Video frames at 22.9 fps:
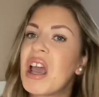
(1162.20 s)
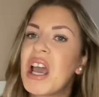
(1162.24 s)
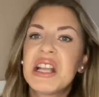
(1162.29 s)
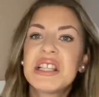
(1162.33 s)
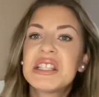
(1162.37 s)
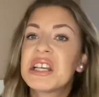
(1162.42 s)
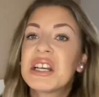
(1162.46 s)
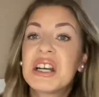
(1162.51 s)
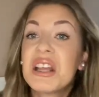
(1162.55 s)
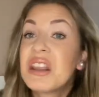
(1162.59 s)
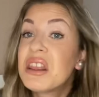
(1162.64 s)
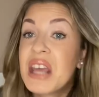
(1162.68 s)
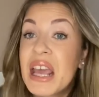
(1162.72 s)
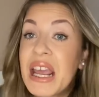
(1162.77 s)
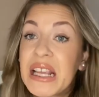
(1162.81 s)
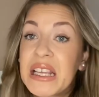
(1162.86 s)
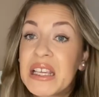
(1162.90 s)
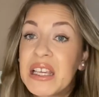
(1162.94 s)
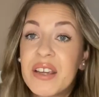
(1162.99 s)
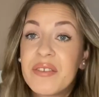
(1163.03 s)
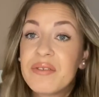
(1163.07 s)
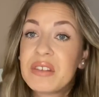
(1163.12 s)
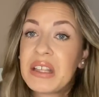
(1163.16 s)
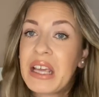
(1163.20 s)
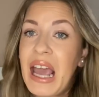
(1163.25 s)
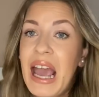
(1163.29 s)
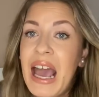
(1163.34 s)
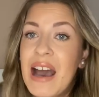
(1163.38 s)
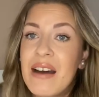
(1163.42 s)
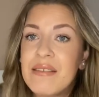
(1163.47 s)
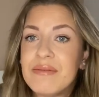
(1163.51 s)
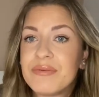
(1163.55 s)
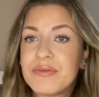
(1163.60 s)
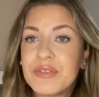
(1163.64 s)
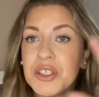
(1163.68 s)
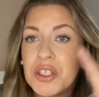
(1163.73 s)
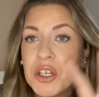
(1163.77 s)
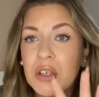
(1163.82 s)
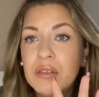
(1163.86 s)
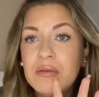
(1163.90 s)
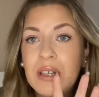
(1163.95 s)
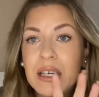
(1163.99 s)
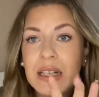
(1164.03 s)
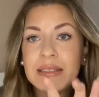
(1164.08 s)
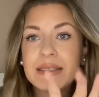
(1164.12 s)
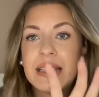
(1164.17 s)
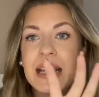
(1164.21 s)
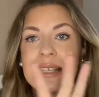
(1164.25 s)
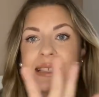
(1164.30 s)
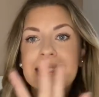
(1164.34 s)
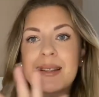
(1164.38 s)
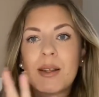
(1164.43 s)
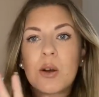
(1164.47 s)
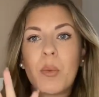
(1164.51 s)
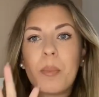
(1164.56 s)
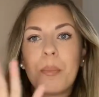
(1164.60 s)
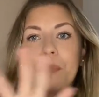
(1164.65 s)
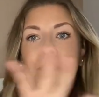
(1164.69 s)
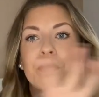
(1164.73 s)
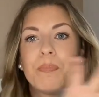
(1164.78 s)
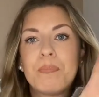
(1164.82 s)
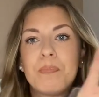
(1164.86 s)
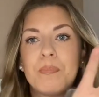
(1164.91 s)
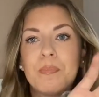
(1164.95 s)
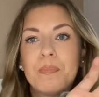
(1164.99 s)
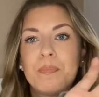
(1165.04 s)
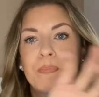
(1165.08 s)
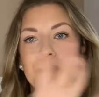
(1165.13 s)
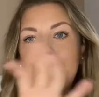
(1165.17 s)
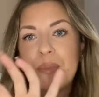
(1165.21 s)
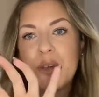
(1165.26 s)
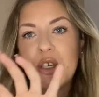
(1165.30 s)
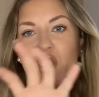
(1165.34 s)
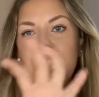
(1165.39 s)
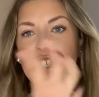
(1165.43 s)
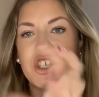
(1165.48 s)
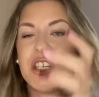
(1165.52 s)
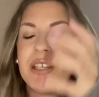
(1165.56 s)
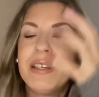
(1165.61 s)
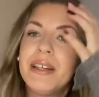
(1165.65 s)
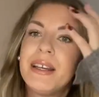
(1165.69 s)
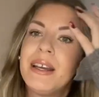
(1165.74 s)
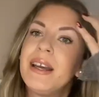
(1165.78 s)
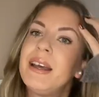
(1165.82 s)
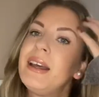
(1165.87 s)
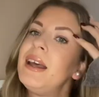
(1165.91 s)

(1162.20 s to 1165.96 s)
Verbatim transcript: a good thing if they have, you know, a nice little peachy.